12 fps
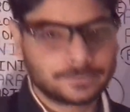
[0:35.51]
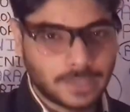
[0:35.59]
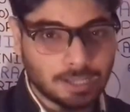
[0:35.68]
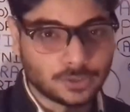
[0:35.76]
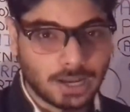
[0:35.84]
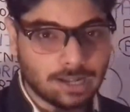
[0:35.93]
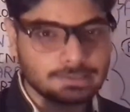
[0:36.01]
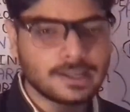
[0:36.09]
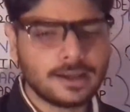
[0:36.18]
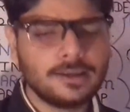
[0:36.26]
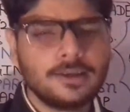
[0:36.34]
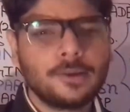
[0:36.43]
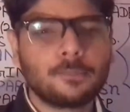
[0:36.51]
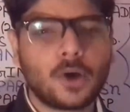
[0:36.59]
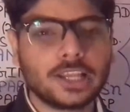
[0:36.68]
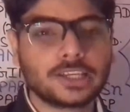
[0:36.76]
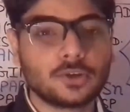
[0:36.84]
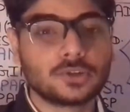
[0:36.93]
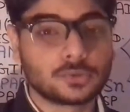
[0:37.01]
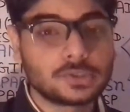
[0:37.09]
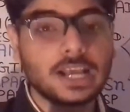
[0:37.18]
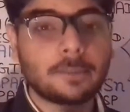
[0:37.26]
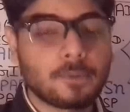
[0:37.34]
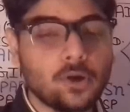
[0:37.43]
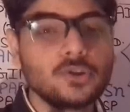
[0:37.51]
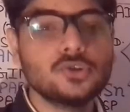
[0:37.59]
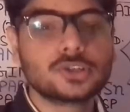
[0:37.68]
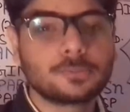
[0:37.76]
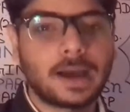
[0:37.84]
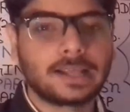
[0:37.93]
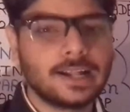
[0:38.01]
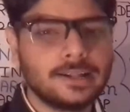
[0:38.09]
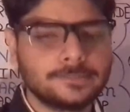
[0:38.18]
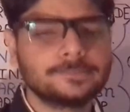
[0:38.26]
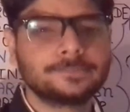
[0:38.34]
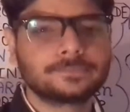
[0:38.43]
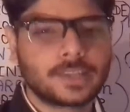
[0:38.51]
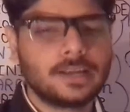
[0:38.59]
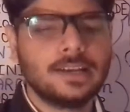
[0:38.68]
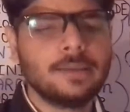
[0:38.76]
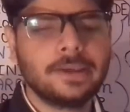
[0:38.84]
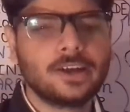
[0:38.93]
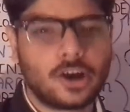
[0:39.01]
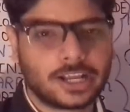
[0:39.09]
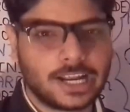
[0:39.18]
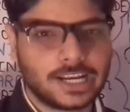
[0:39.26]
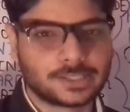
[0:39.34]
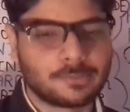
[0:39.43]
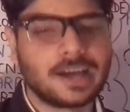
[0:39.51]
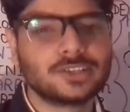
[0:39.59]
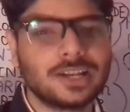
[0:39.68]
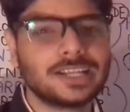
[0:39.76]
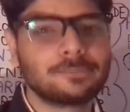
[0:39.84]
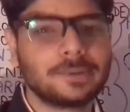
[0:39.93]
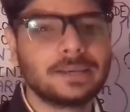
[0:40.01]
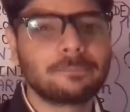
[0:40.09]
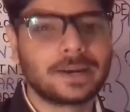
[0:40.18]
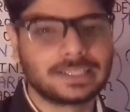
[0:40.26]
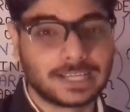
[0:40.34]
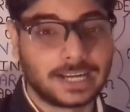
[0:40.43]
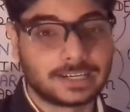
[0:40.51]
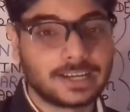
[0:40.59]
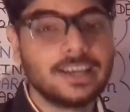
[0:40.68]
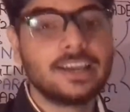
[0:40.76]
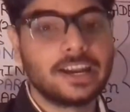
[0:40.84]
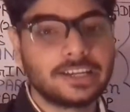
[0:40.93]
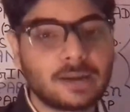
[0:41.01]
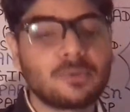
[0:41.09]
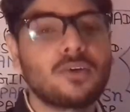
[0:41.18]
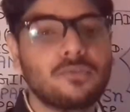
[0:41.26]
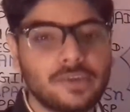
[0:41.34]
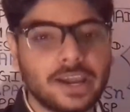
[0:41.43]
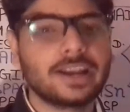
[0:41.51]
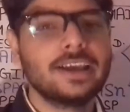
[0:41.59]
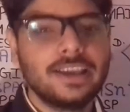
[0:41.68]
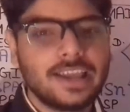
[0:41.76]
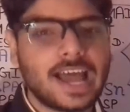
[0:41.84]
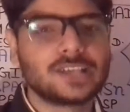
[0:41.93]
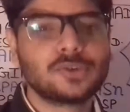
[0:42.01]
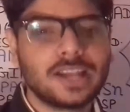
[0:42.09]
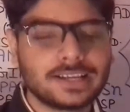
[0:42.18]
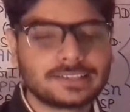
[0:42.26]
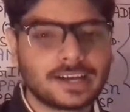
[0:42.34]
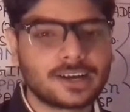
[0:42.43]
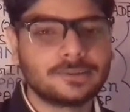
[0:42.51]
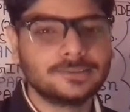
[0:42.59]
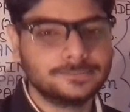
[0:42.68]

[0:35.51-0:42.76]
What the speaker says: As well as the molecules which are produced by the living organisms as well as being present in terms of where as well as the